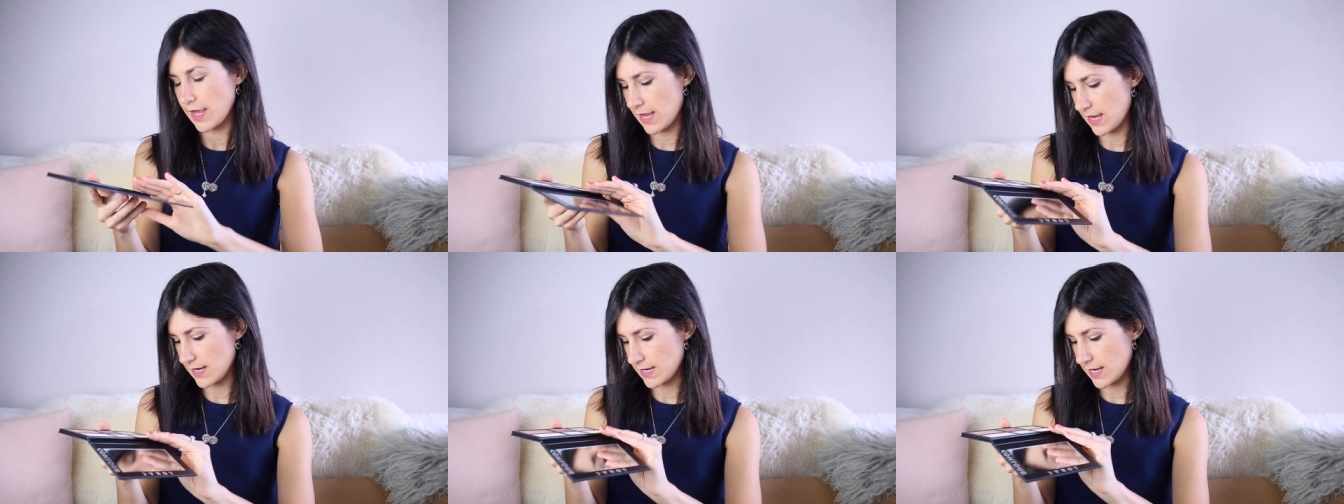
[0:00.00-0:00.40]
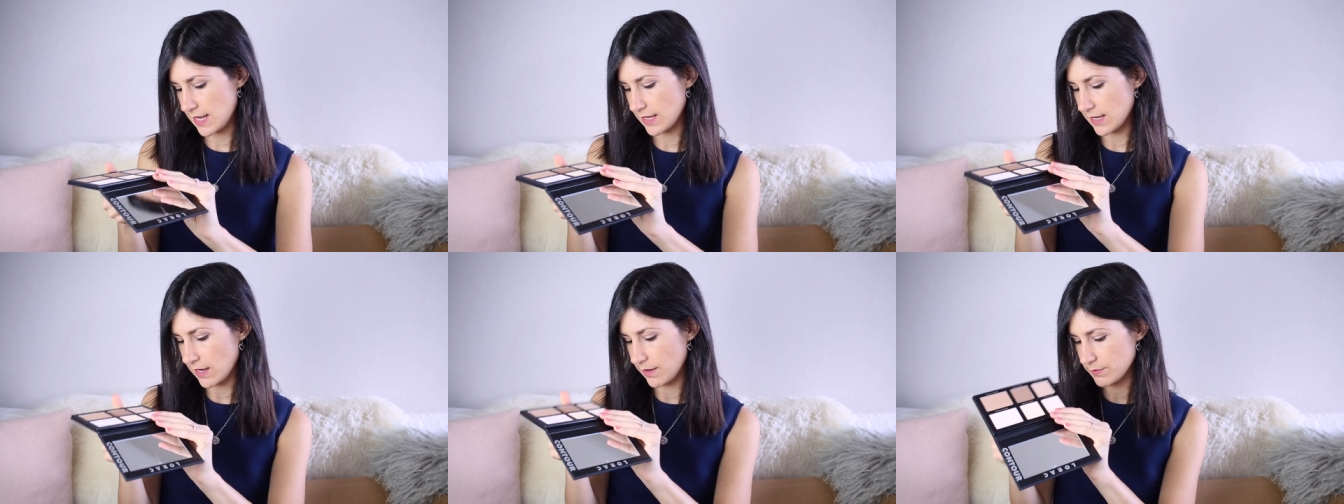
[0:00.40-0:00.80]
And
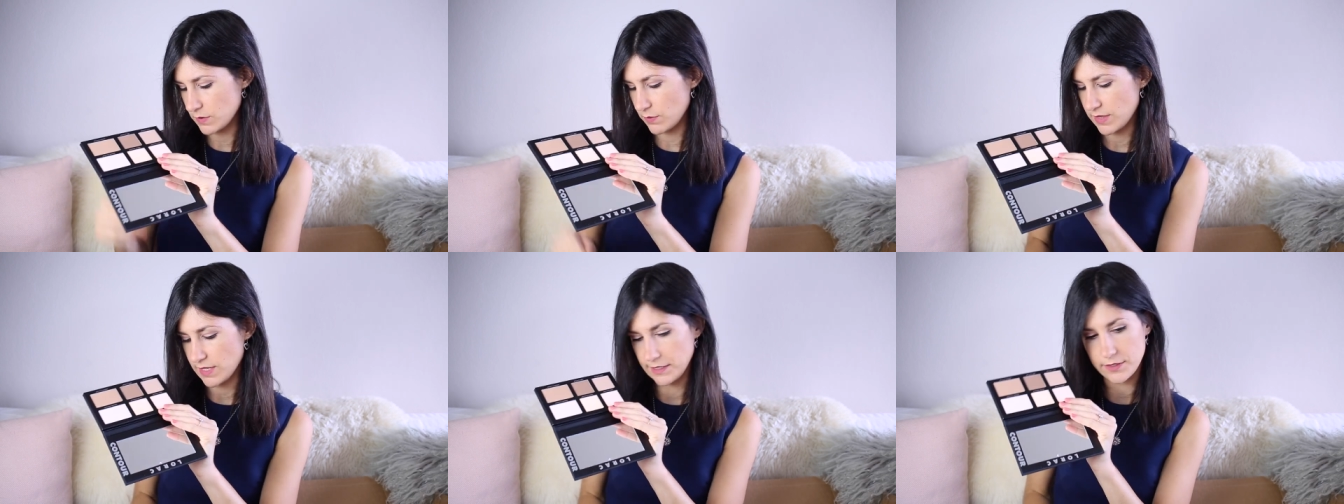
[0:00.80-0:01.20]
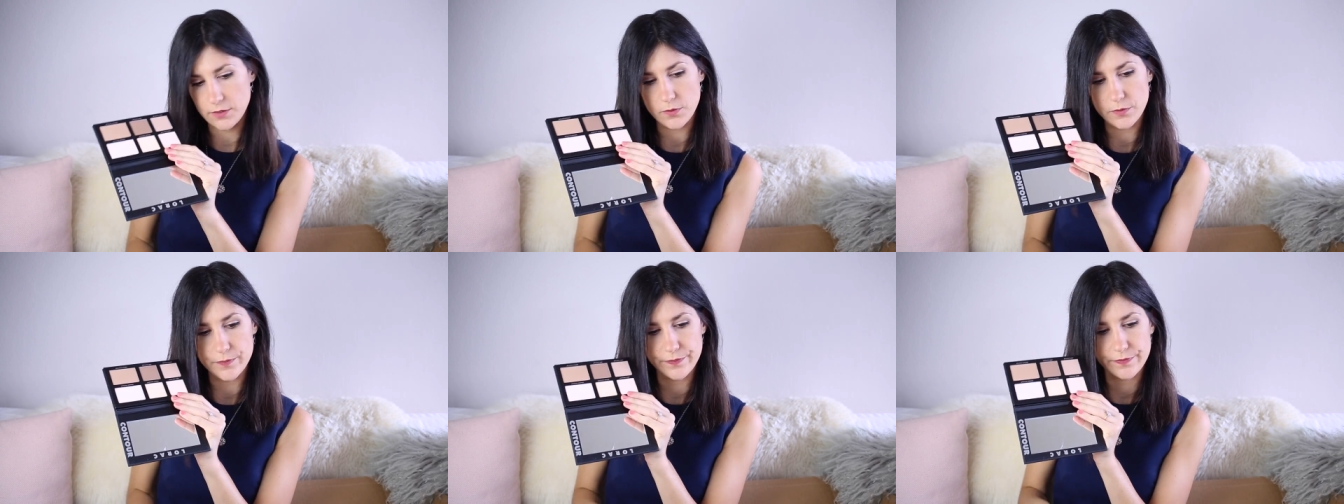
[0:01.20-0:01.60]
it comes with a
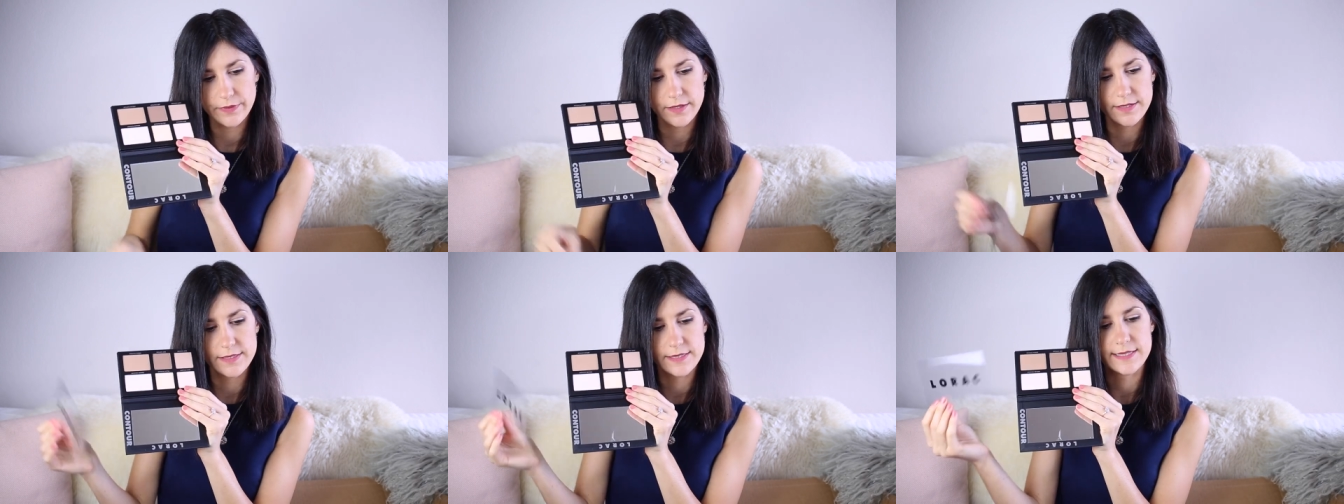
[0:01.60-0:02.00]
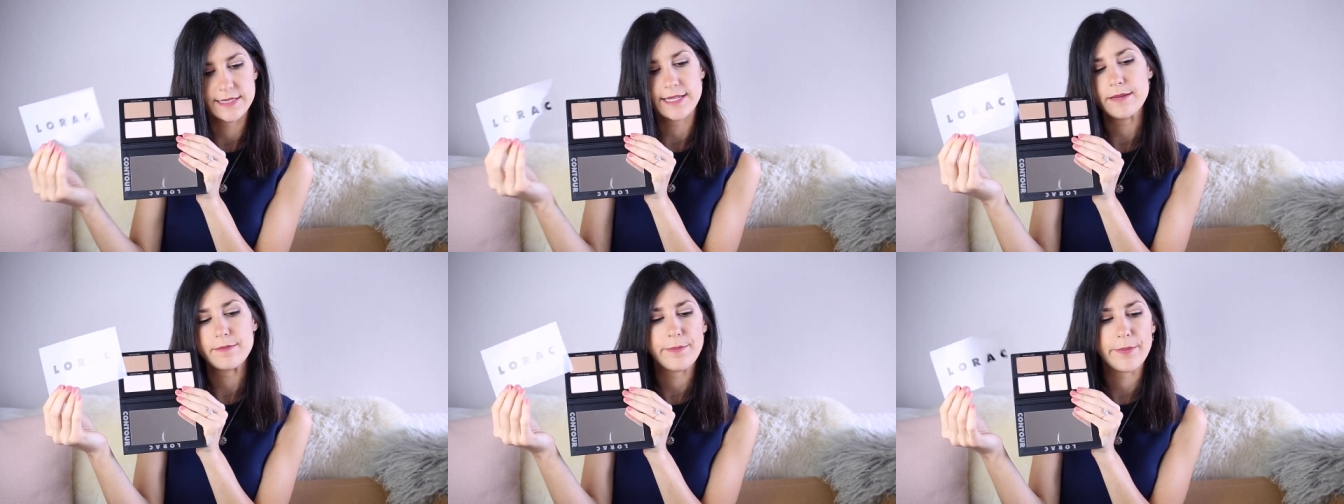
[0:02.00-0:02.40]
little
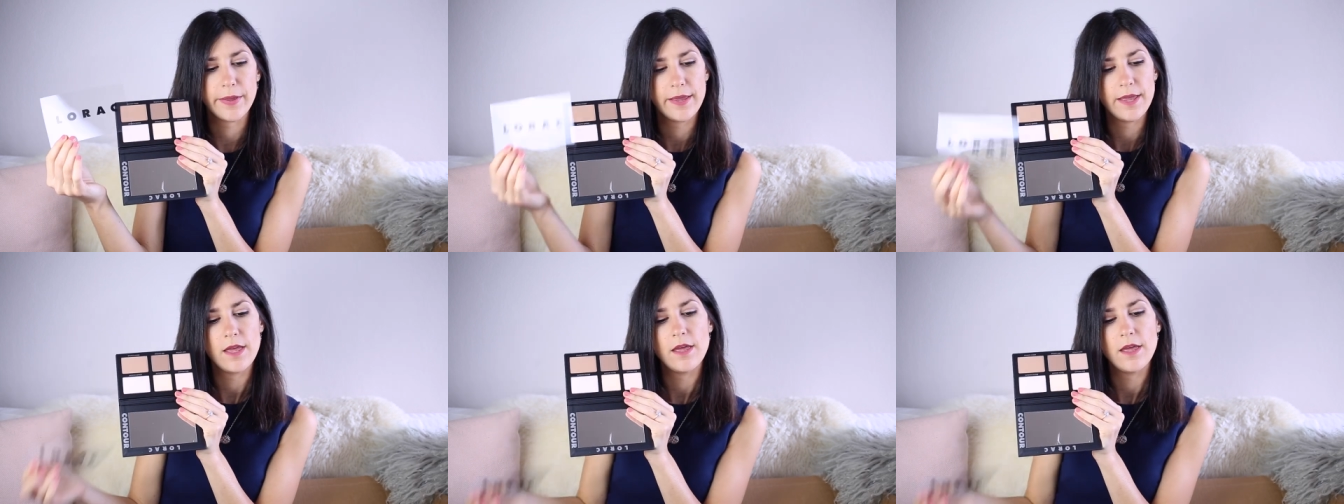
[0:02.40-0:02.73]
slip